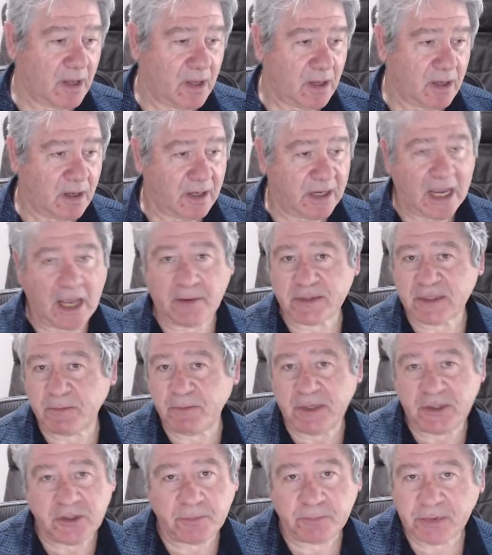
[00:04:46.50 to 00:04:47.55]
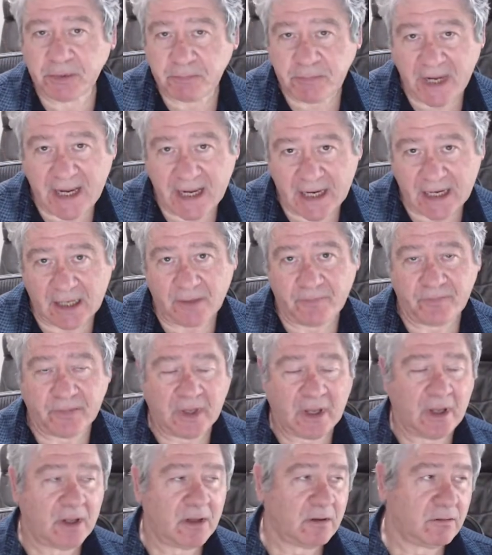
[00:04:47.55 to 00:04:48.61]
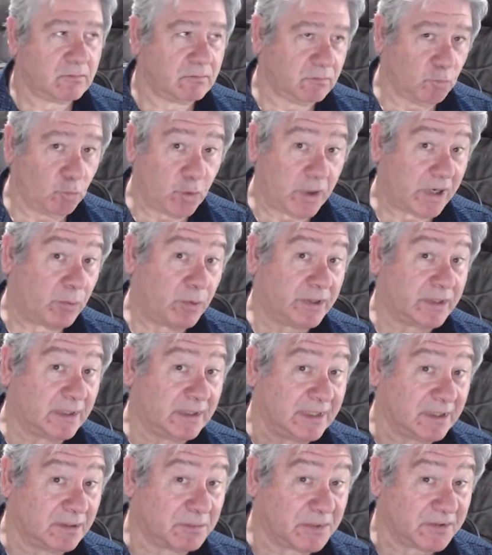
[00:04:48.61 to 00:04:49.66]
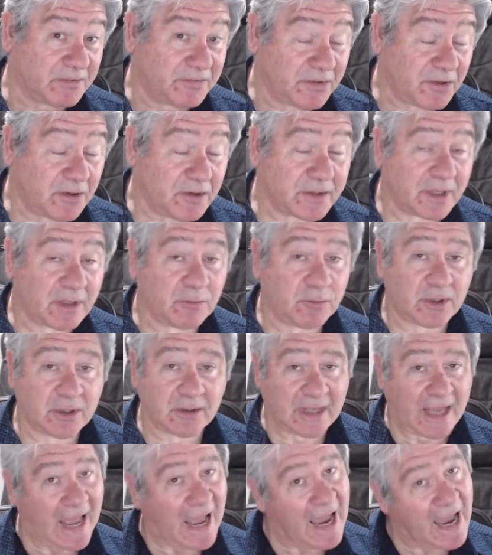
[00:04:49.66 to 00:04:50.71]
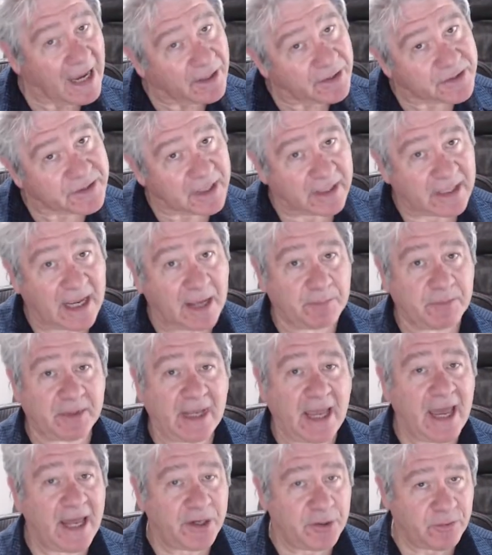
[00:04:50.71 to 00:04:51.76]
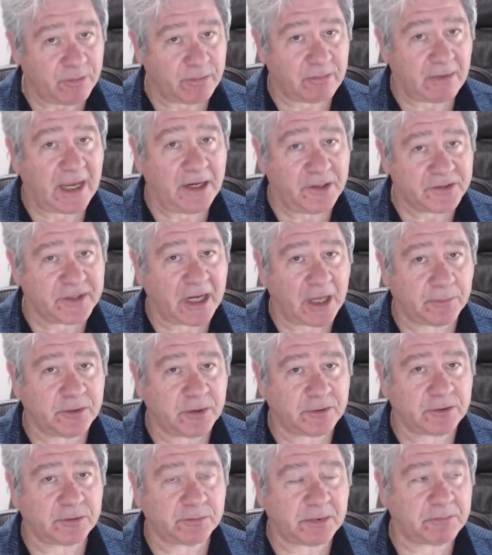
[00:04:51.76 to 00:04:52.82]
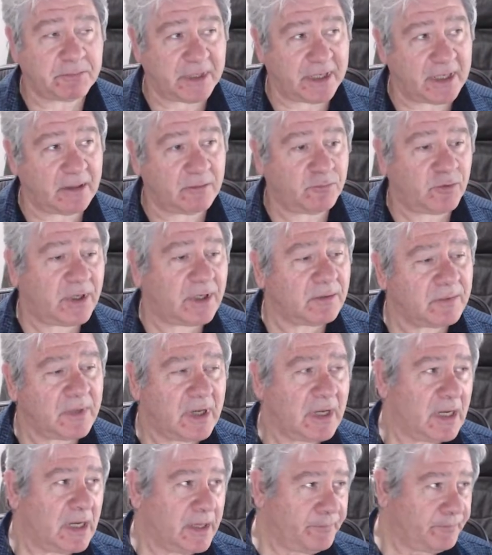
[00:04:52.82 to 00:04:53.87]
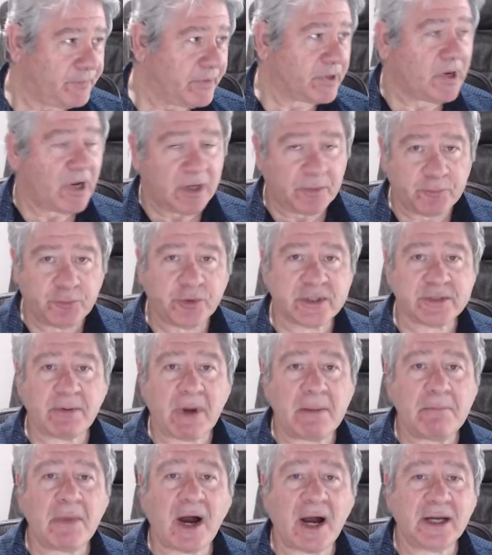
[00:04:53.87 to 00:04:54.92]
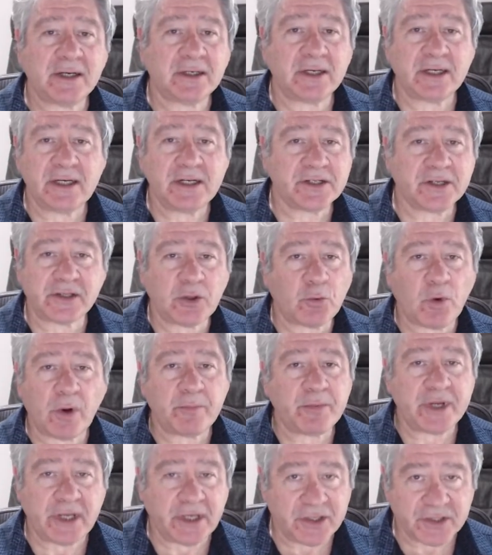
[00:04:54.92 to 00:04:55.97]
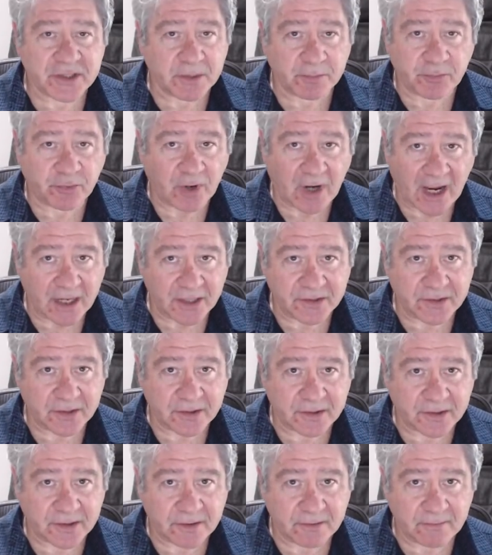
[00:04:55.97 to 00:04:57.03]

It helps me to prepare. When I went a little bit further, well, how does that happen? How does it help you to prepare? Well, it kind of puts my mind at ease that there won't be any surprises.